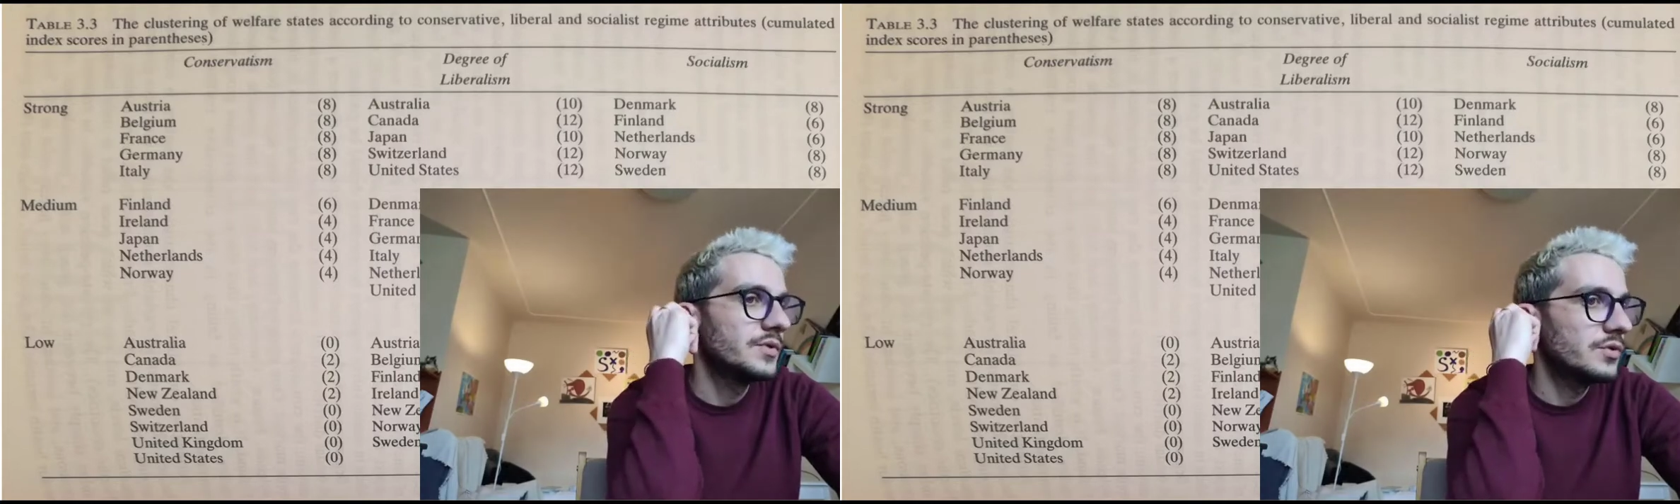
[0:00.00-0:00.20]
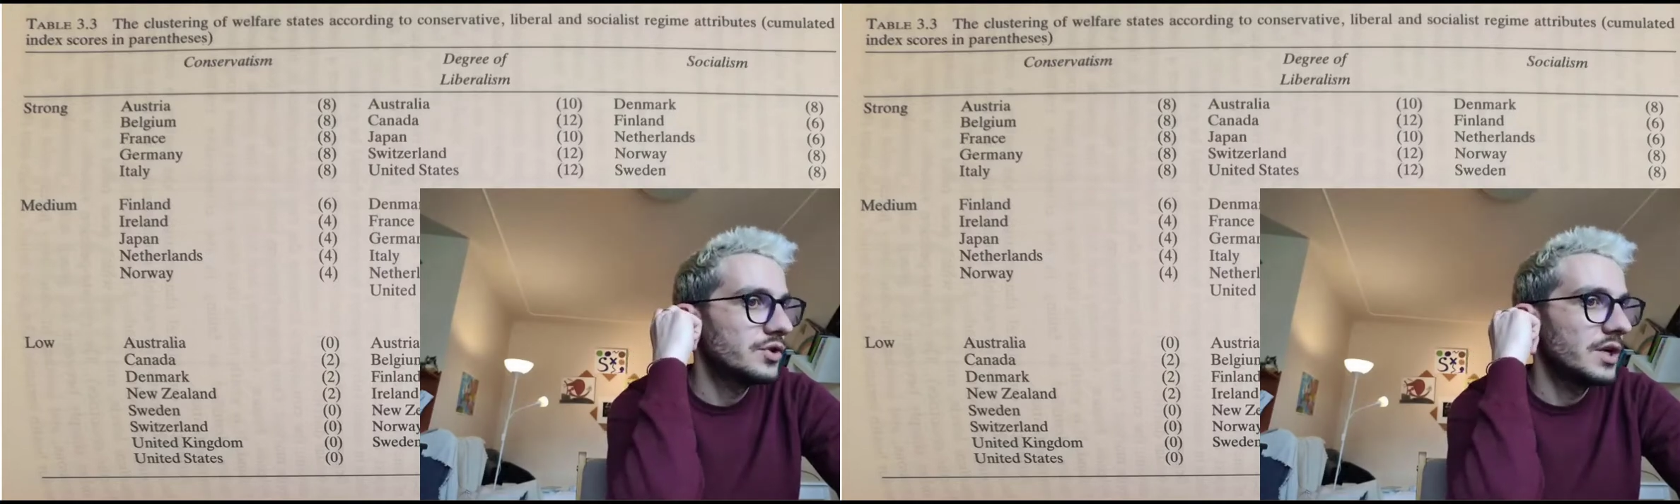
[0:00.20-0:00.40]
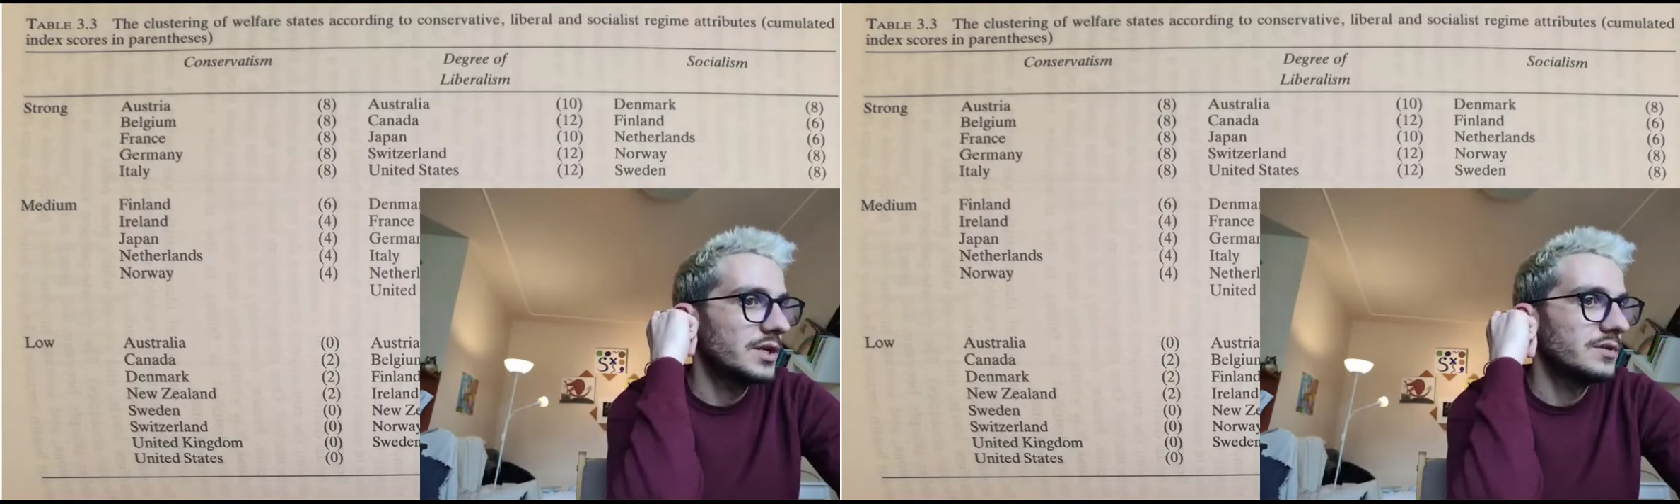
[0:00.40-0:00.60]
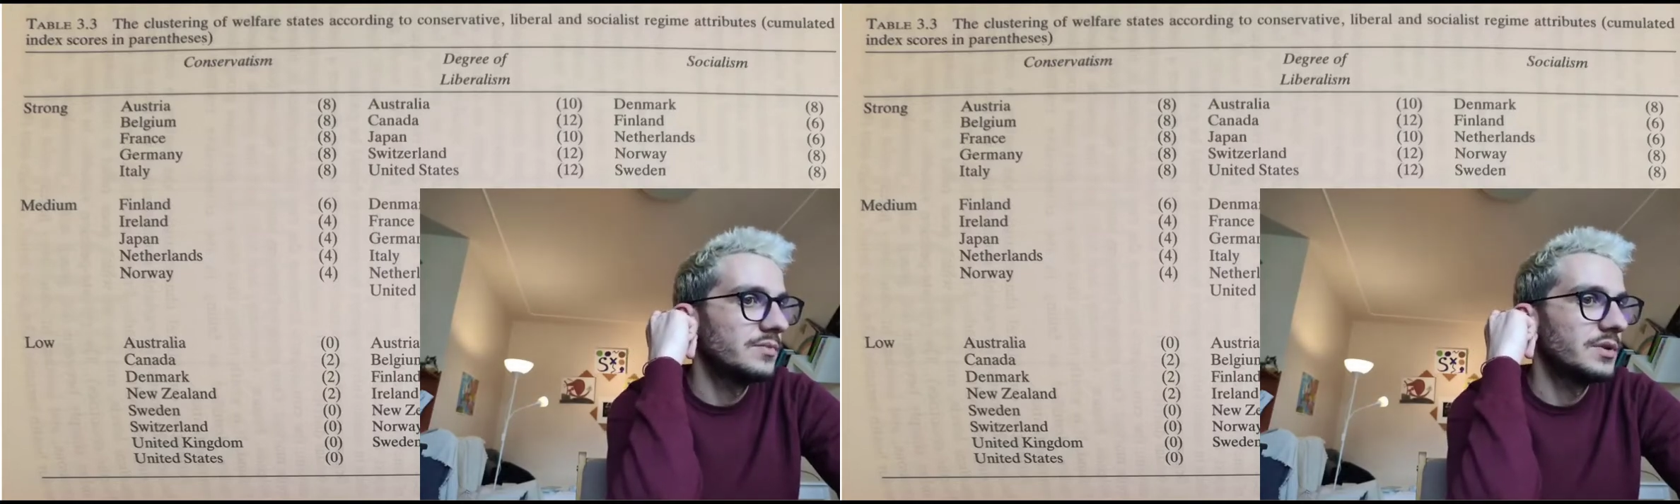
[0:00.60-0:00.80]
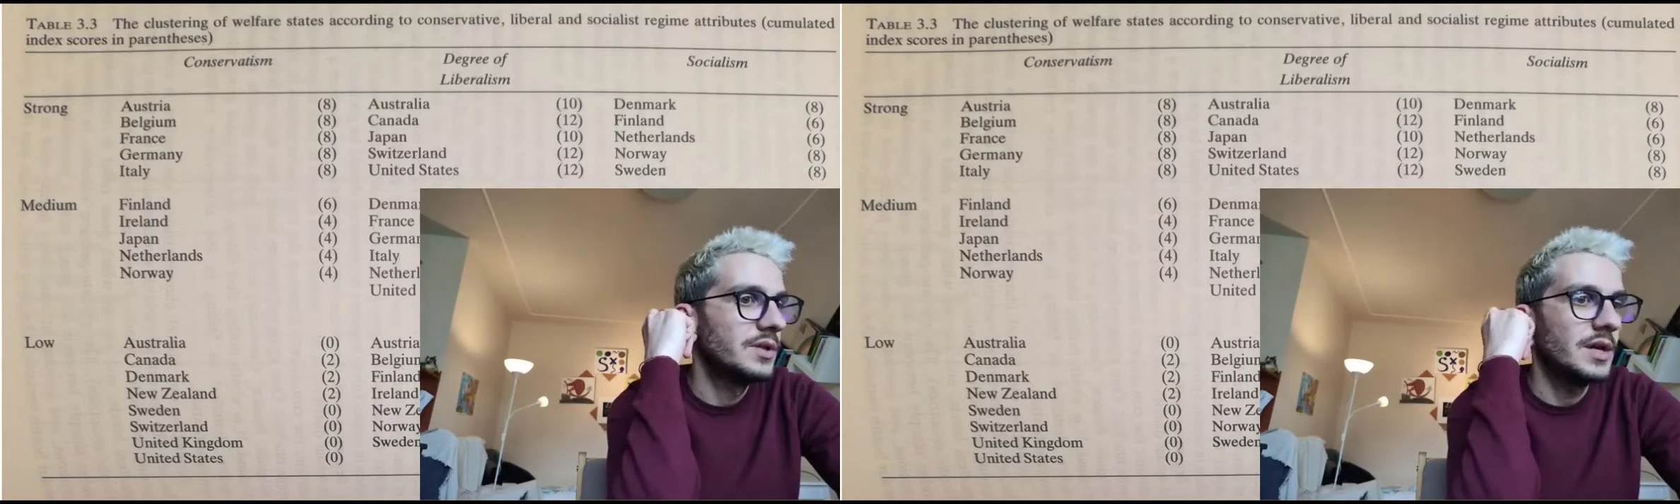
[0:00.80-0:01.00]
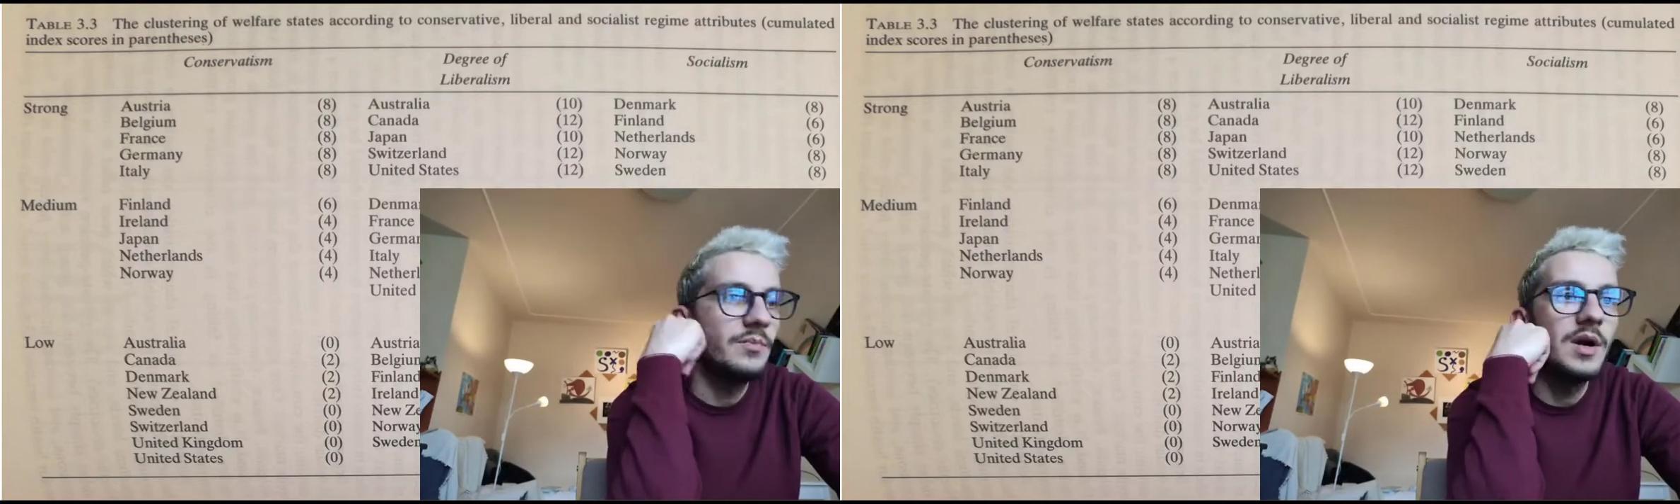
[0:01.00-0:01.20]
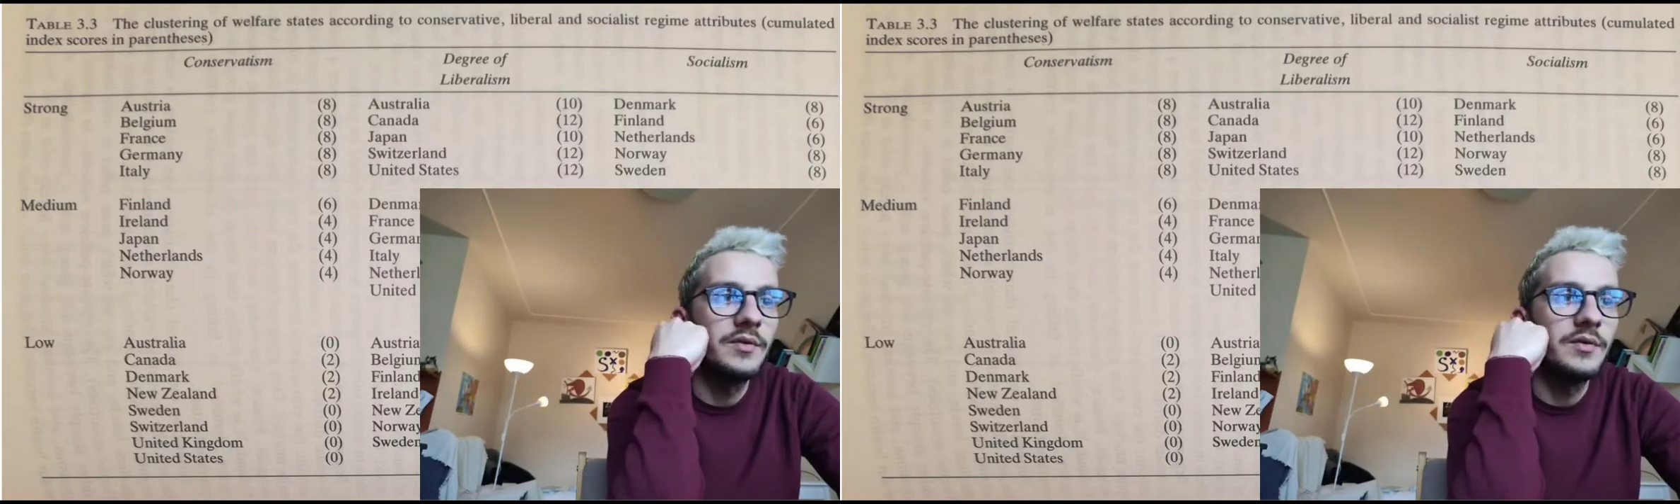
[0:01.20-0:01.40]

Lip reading: socialism in Denmark,